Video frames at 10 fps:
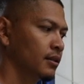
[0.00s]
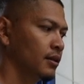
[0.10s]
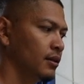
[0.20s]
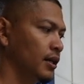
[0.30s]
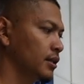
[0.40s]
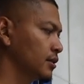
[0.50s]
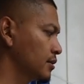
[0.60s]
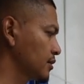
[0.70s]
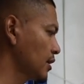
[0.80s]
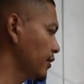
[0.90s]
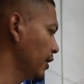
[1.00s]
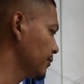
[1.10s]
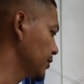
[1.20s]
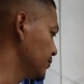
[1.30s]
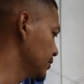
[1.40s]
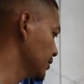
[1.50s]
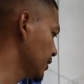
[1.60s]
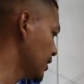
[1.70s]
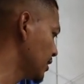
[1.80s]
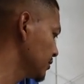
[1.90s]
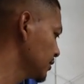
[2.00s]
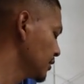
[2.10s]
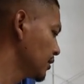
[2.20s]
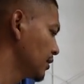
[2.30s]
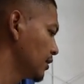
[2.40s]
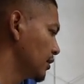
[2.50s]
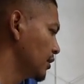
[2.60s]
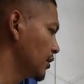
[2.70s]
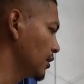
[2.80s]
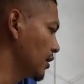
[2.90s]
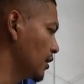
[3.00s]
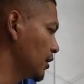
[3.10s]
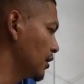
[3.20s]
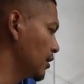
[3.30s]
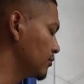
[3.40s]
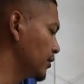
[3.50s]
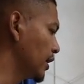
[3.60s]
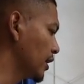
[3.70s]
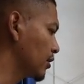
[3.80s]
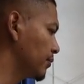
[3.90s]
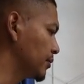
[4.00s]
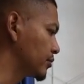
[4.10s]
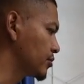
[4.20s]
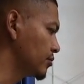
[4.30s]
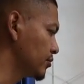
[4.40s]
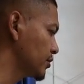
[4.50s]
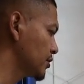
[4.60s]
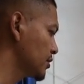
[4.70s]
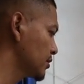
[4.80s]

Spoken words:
Oh, at Southampton. We took it out. We got a couple of tunes.